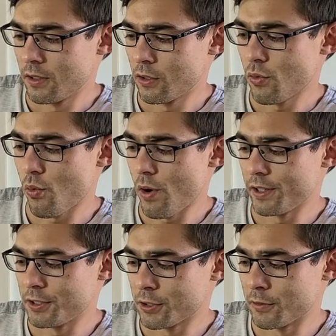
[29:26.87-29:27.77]
20
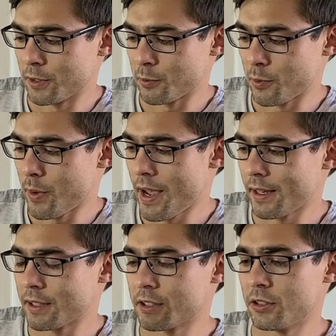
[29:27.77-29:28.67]
servings per
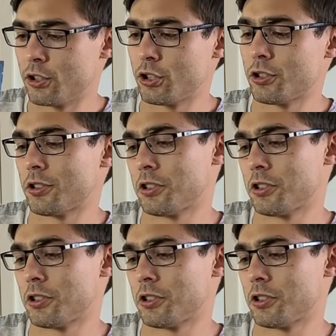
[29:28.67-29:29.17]
package.